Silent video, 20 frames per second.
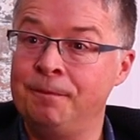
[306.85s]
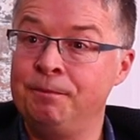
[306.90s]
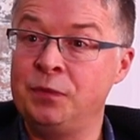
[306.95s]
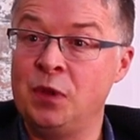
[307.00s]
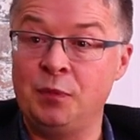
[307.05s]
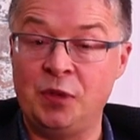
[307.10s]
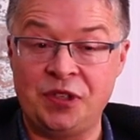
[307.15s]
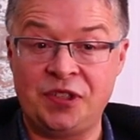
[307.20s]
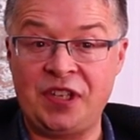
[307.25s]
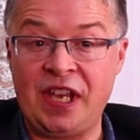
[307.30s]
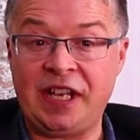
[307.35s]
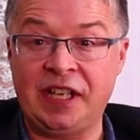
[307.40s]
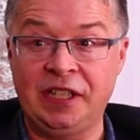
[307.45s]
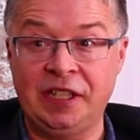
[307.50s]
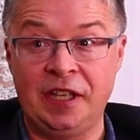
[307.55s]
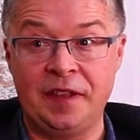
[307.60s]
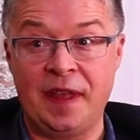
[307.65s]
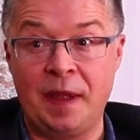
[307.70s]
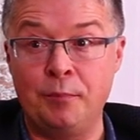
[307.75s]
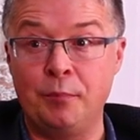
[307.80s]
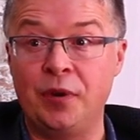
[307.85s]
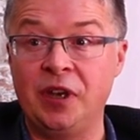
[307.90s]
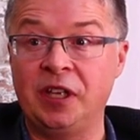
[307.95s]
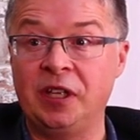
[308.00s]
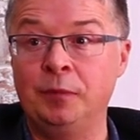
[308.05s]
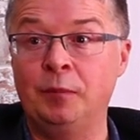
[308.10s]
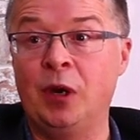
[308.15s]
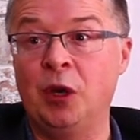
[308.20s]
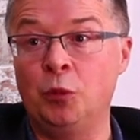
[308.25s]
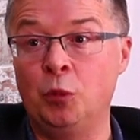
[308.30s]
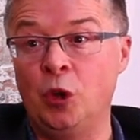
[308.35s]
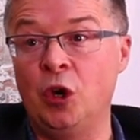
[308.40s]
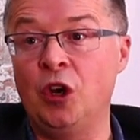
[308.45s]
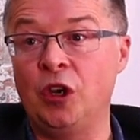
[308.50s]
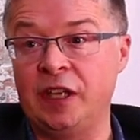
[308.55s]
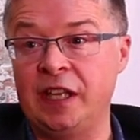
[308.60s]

But secondly, then bringing my work